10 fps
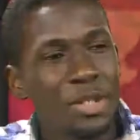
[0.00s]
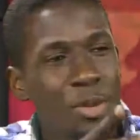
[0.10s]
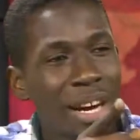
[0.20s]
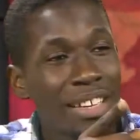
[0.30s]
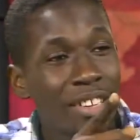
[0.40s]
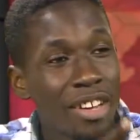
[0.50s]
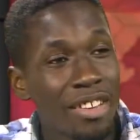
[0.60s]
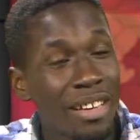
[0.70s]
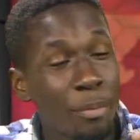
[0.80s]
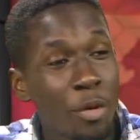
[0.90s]
to
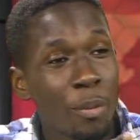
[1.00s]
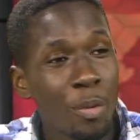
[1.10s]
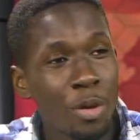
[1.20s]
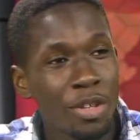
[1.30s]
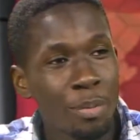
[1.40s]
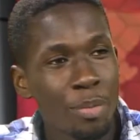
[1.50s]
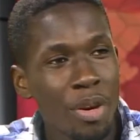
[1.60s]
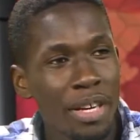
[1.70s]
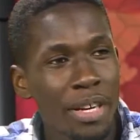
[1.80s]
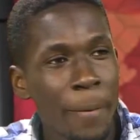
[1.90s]
another and more important
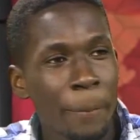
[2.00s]
point.